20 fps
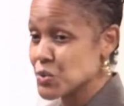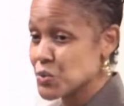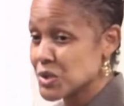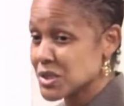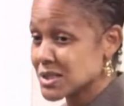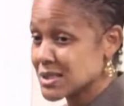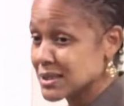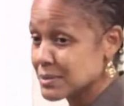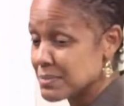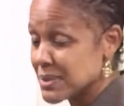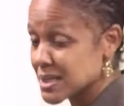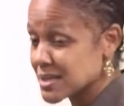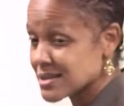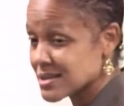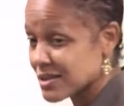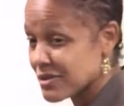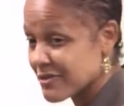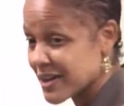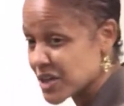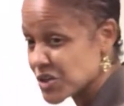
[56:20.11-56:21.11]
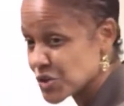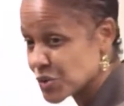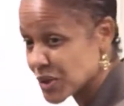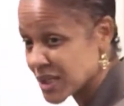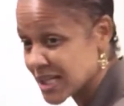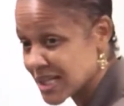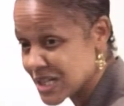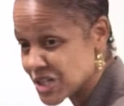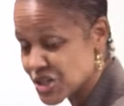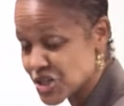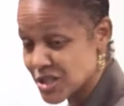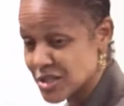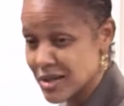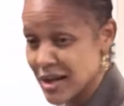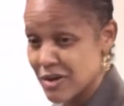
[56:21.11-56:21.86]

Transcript: was Minister of Education